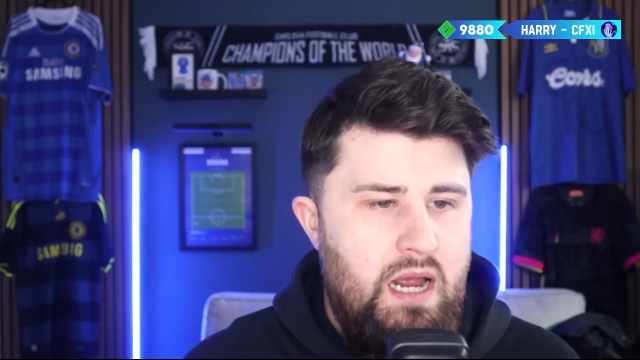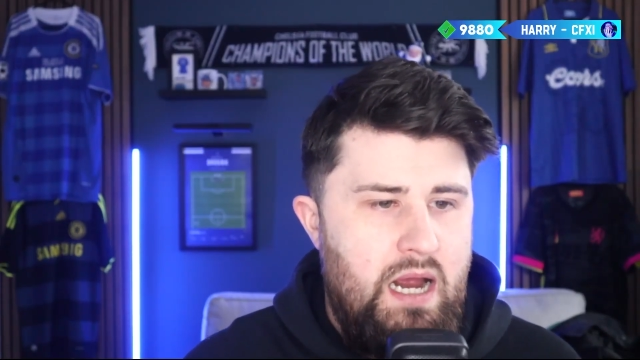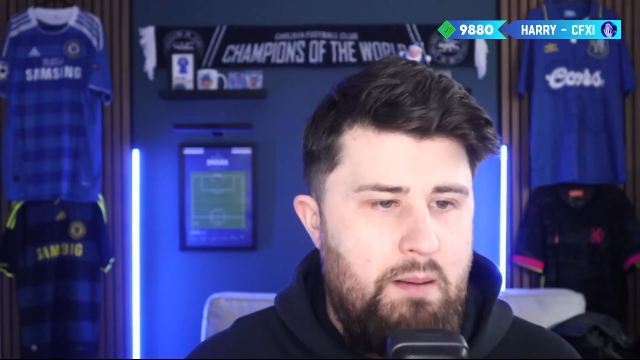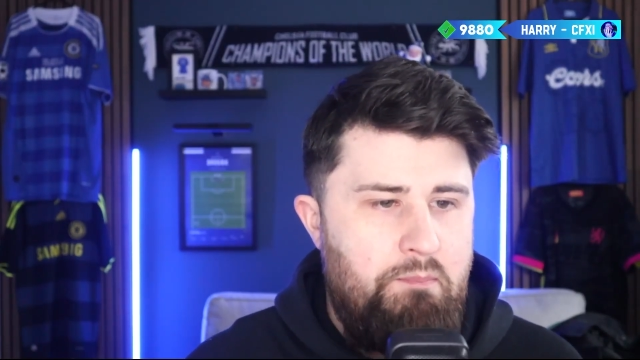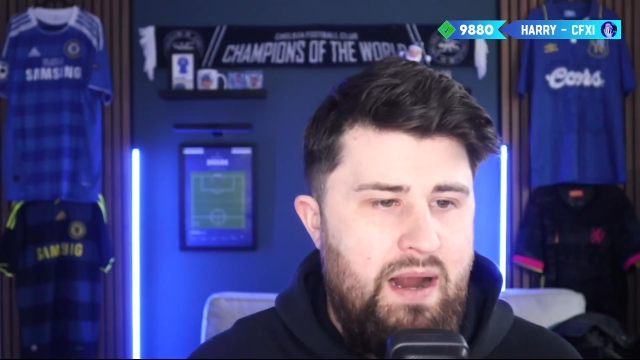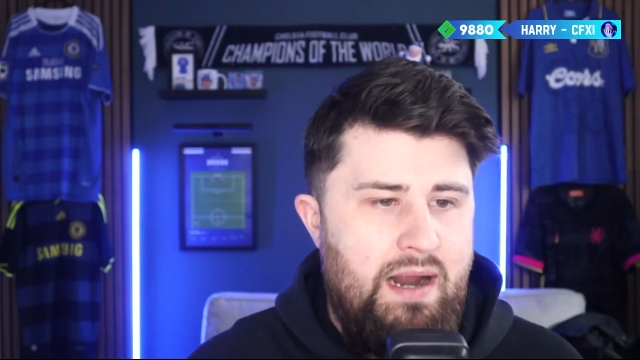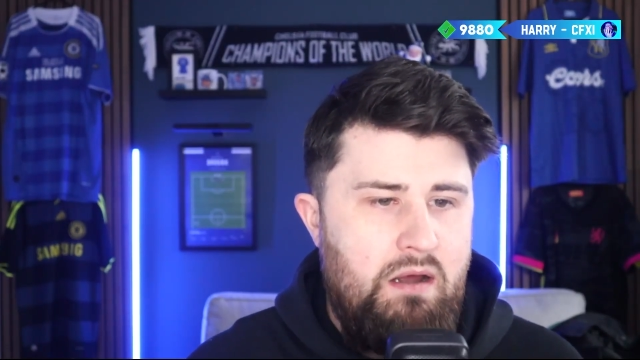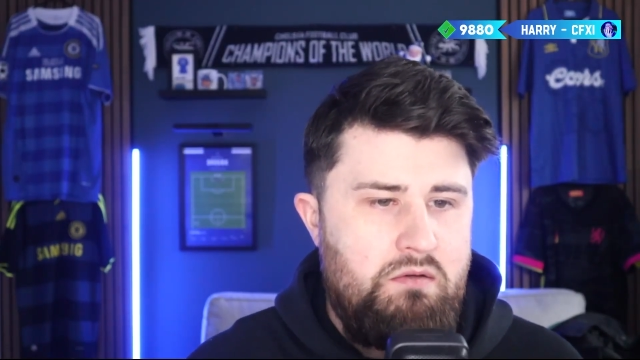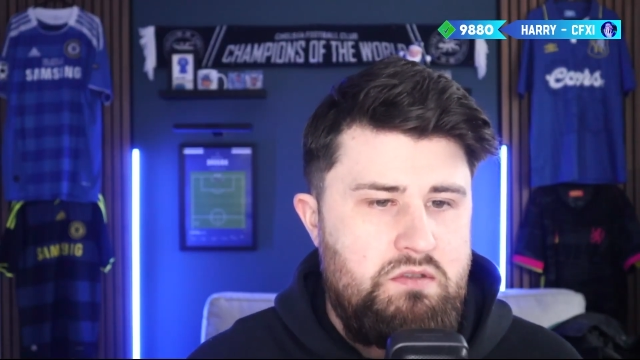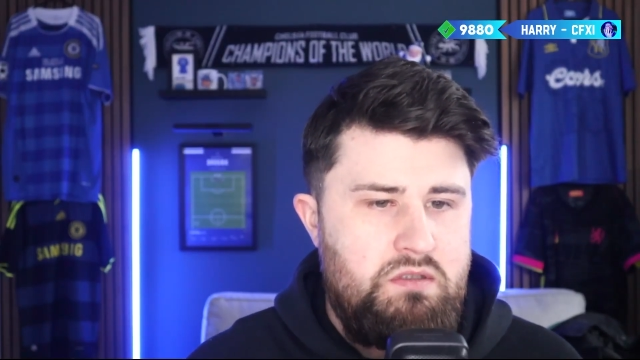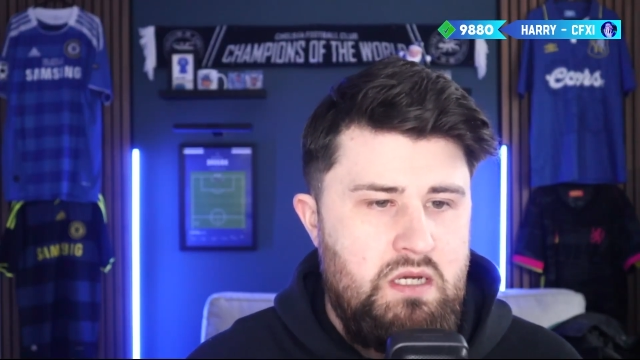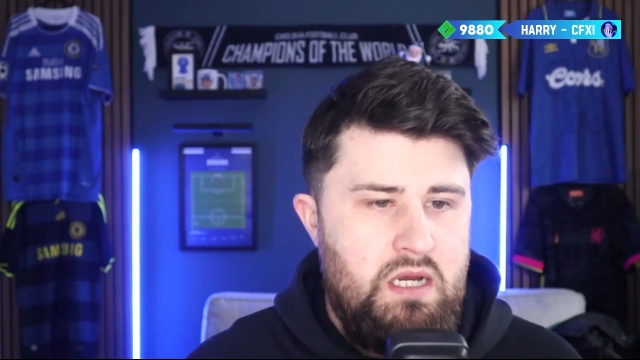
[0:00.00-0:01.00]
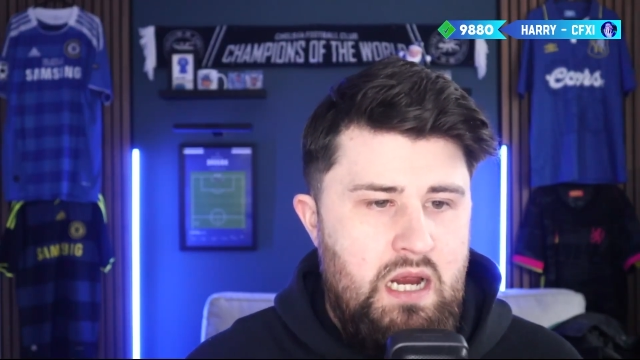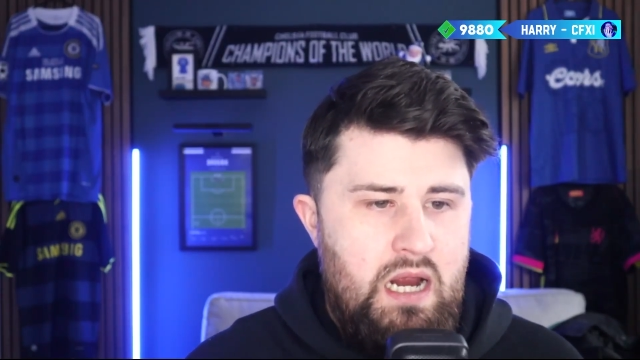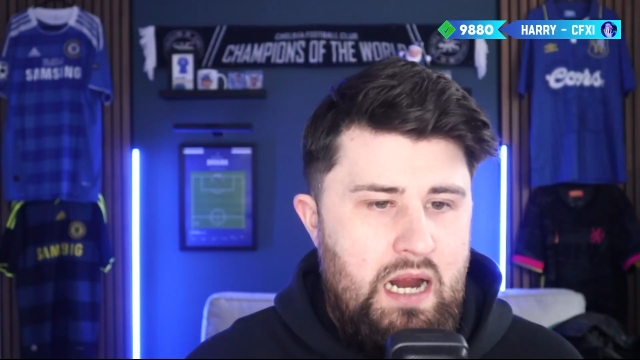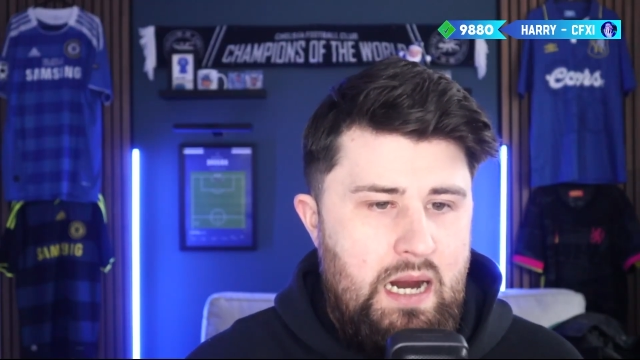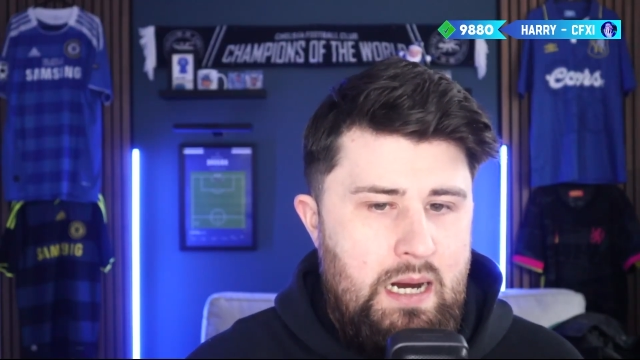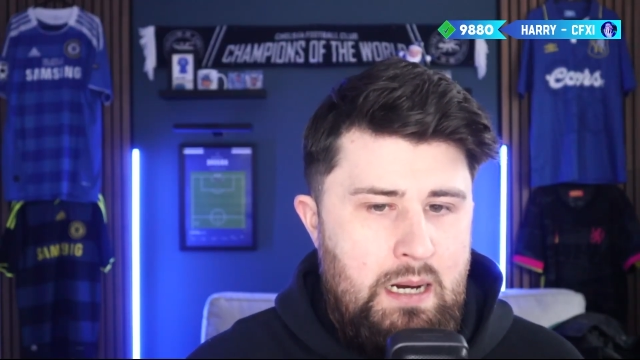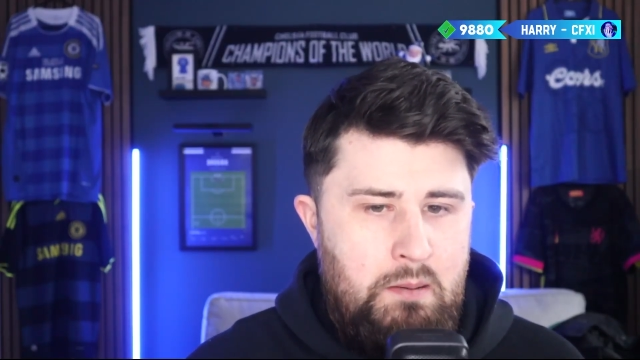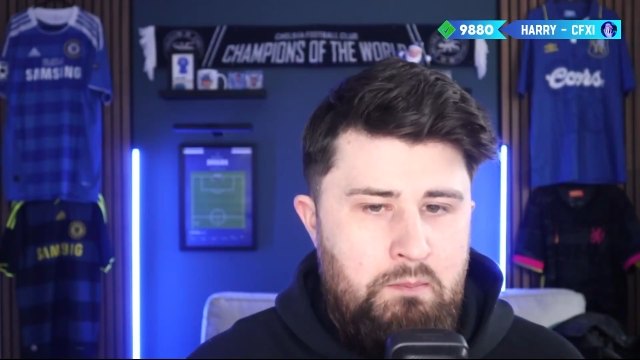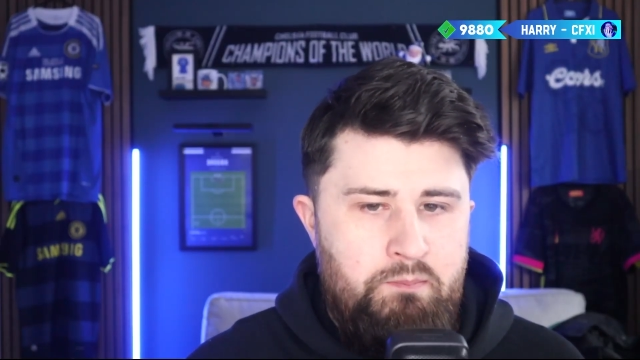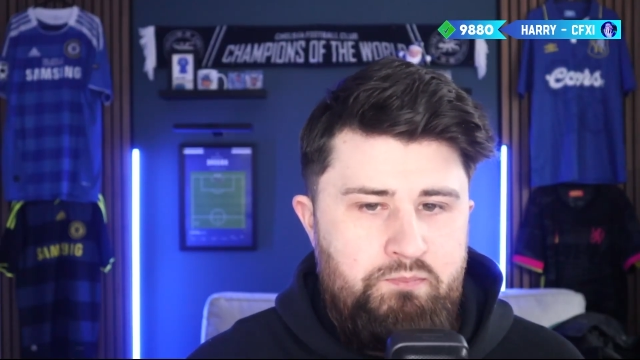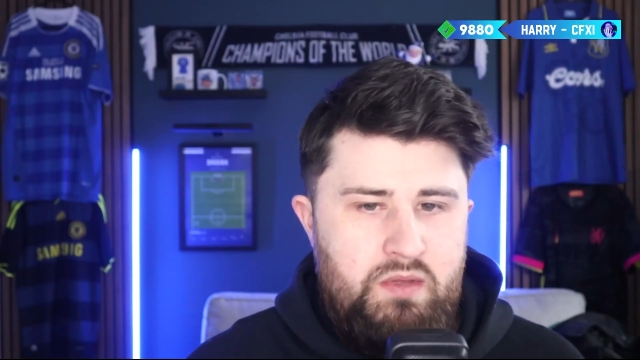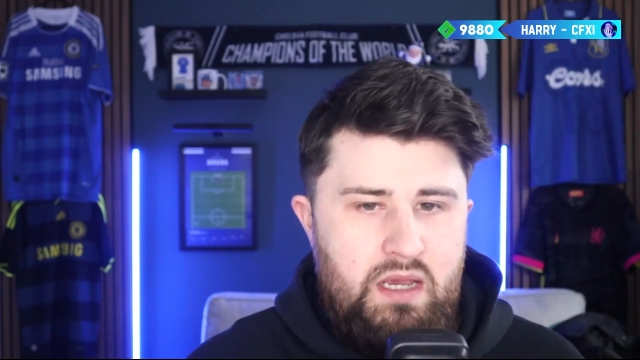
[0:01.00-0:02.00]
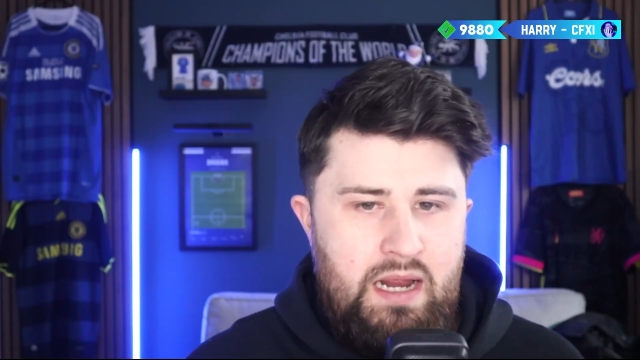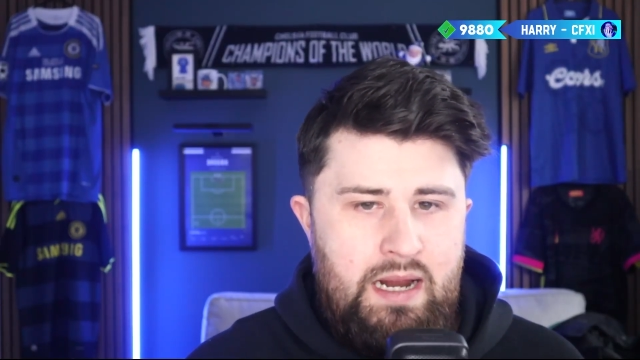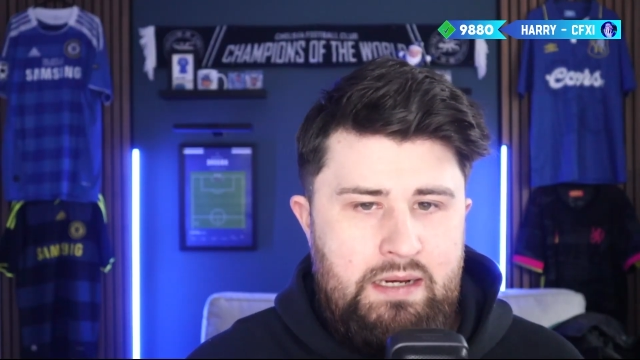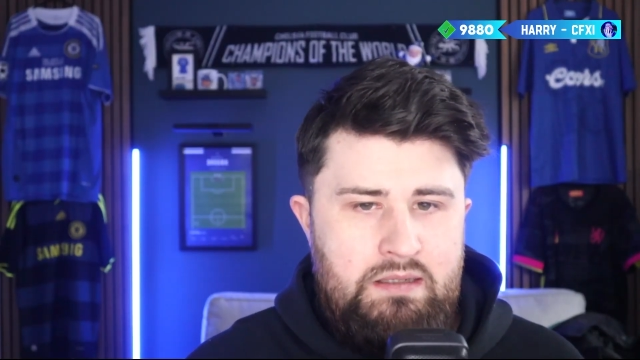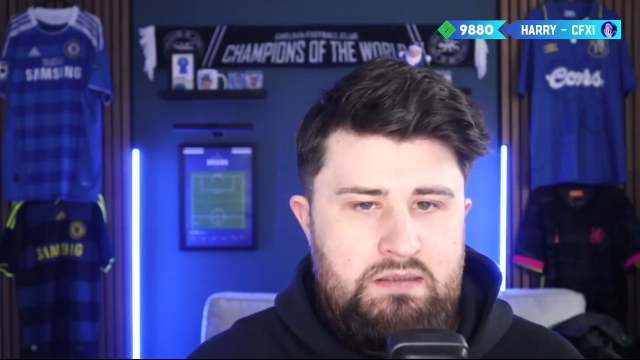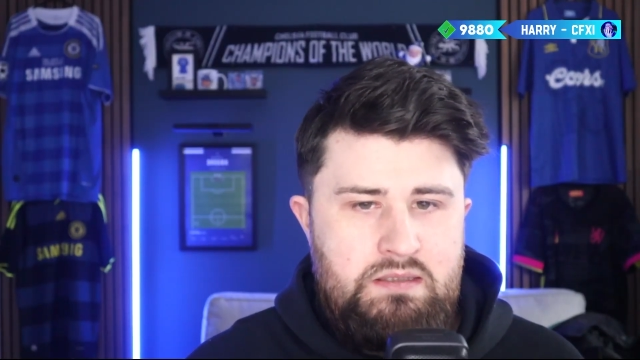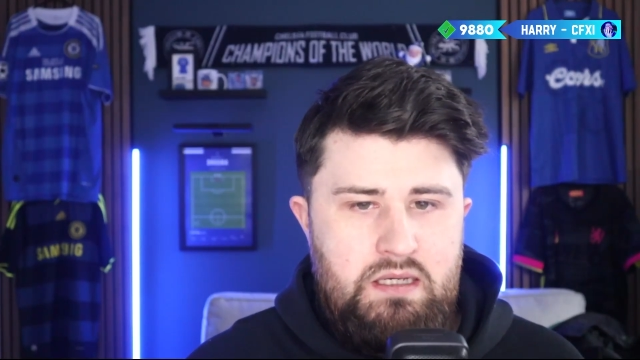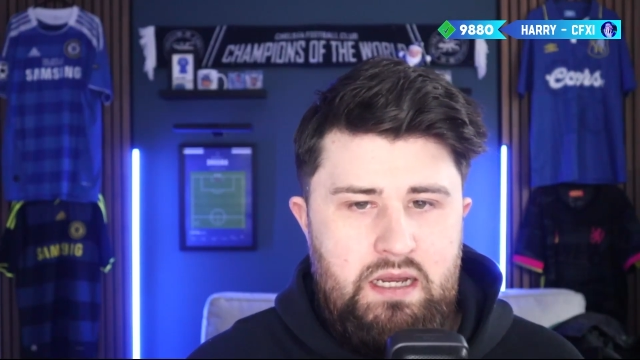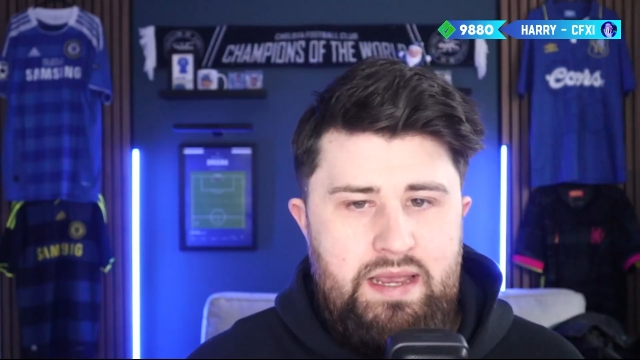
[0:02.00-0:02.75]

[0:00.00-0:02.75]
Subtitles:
pounds, and